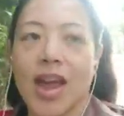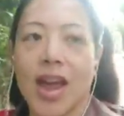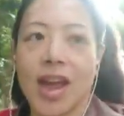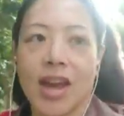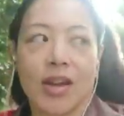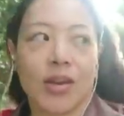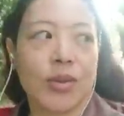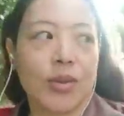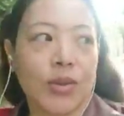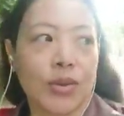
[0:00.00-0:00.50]

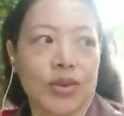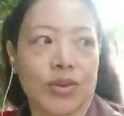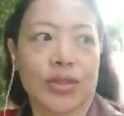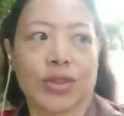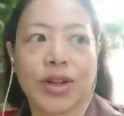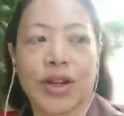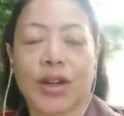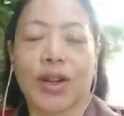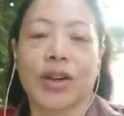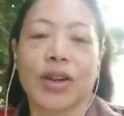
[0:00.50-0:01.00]
and
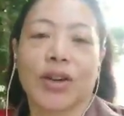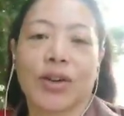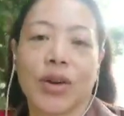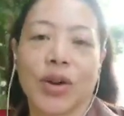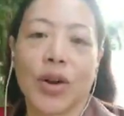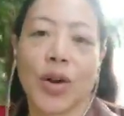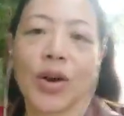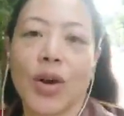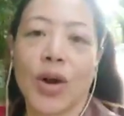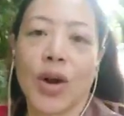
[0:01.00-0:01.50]
also
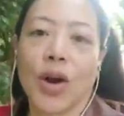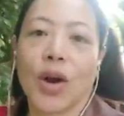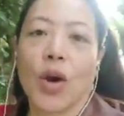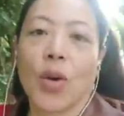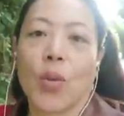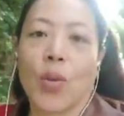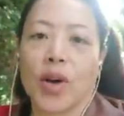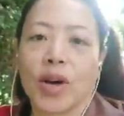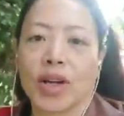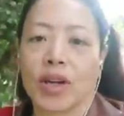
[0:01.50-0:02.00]

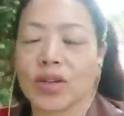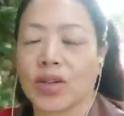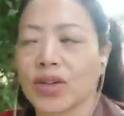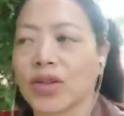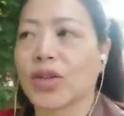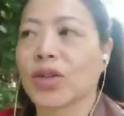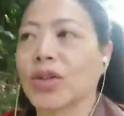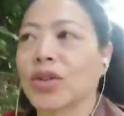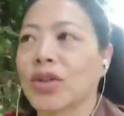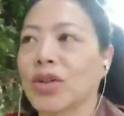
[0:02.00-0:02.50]
wanting
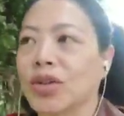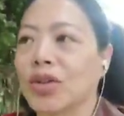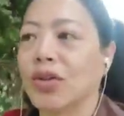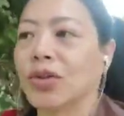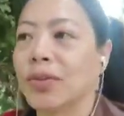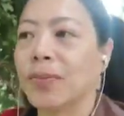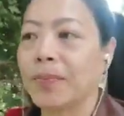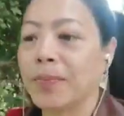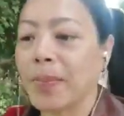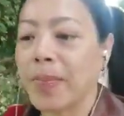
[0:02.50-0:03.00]

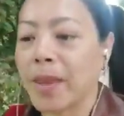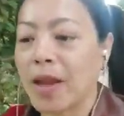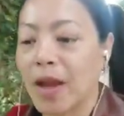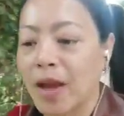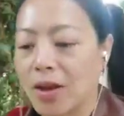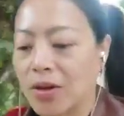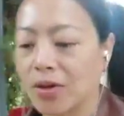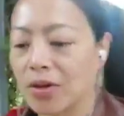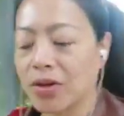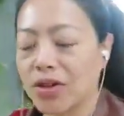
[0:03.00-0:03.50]
to
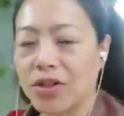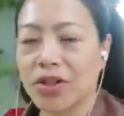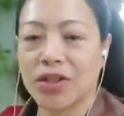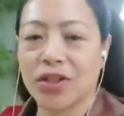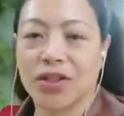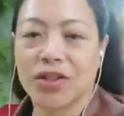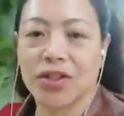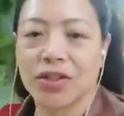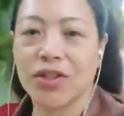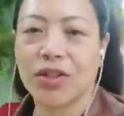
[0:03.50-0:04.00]
not
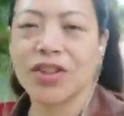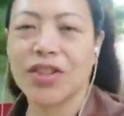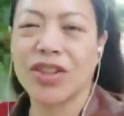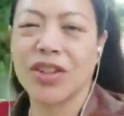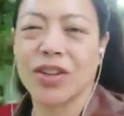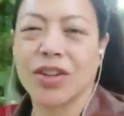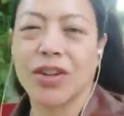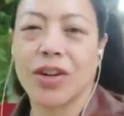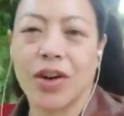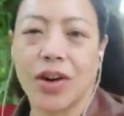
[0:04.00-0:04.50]

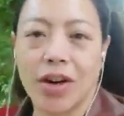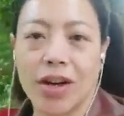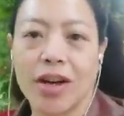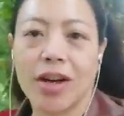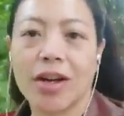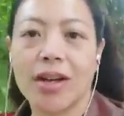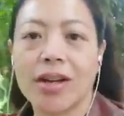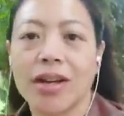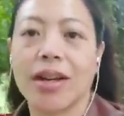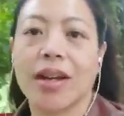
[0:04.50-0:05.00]
deny
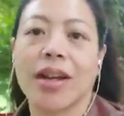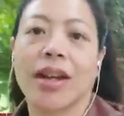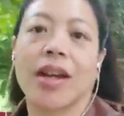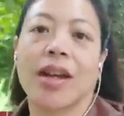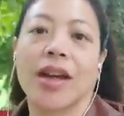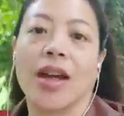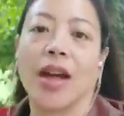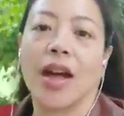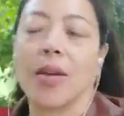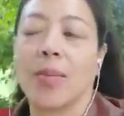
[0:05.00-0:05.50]
it,
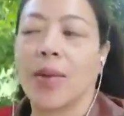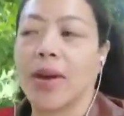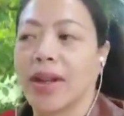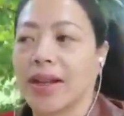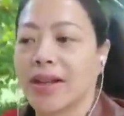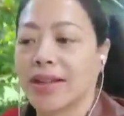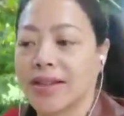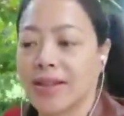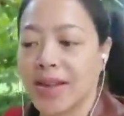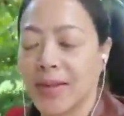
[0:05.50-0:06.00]
but
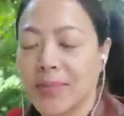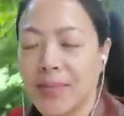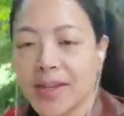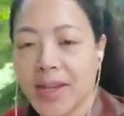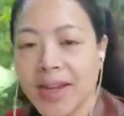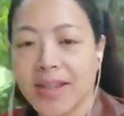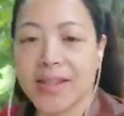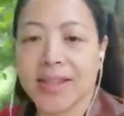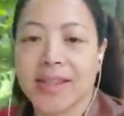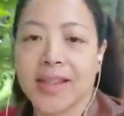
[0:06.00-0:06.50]
accept
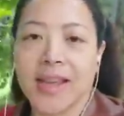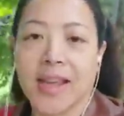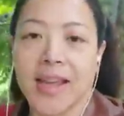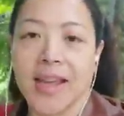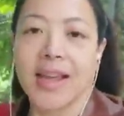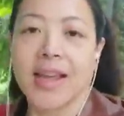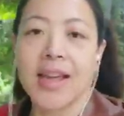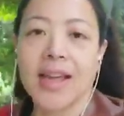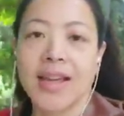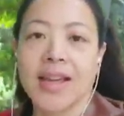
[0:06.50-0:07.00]
that it's
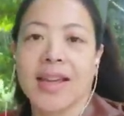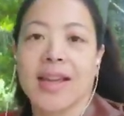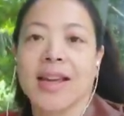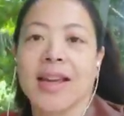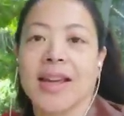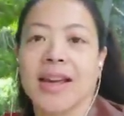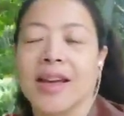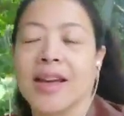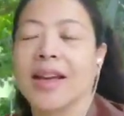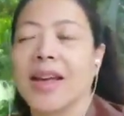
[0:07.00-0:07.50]
there,
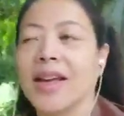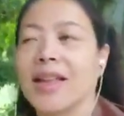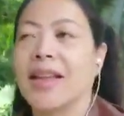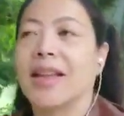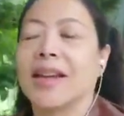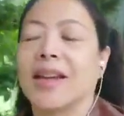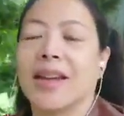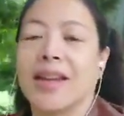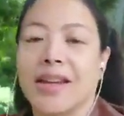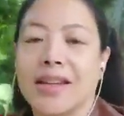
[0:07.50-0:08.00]

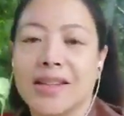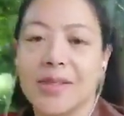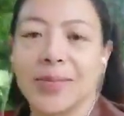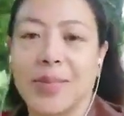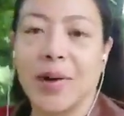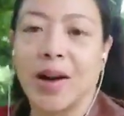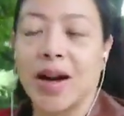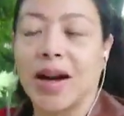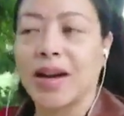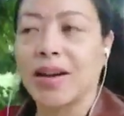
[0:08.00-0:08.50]
that it is a
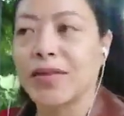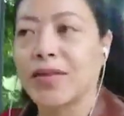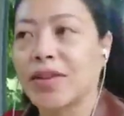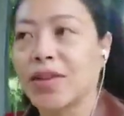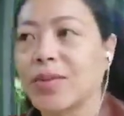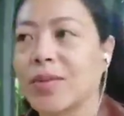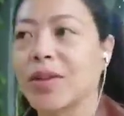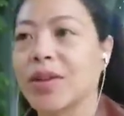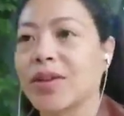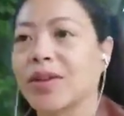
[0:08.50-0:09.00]
part of
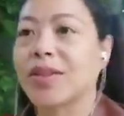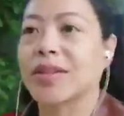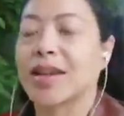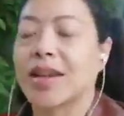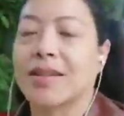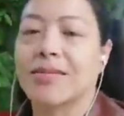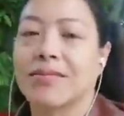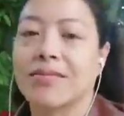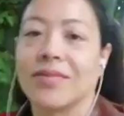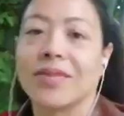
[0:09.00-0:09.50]
you, because
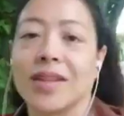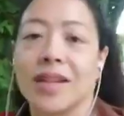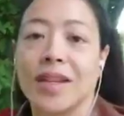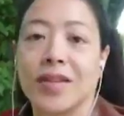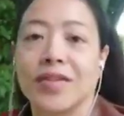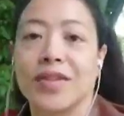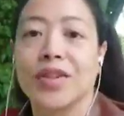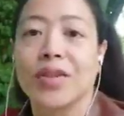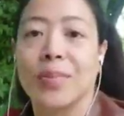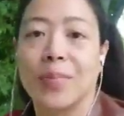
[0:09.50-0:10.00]
that
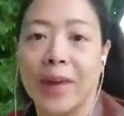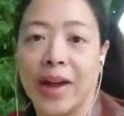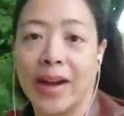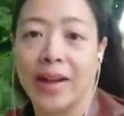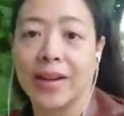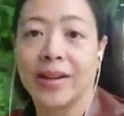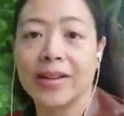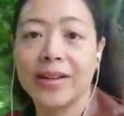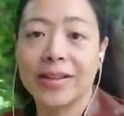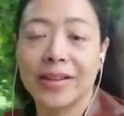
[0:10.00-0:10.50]
gives you
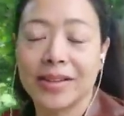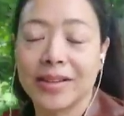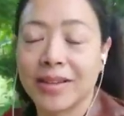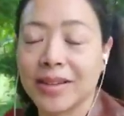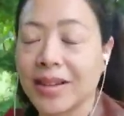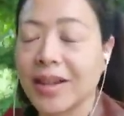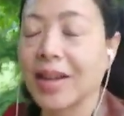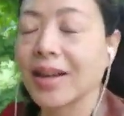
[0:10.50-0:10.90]
balance,